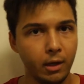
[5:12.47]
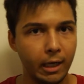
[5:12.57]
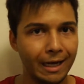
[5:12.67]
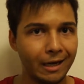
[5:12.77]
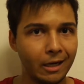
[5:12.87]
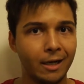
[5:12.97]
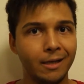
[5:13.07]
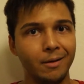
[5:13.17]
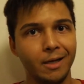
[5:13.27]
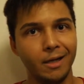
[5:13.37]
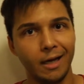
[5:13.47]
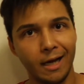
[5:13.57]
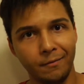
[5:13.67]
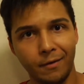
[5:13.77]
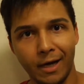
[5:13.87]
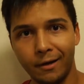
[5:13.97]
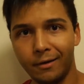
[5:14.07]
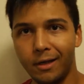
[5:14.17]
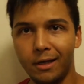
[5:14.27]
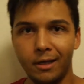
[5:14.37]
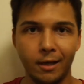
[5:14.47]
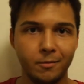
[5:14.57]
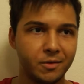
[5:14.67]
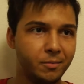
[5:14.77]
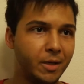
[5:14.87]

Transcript: Got caught, got fired, and just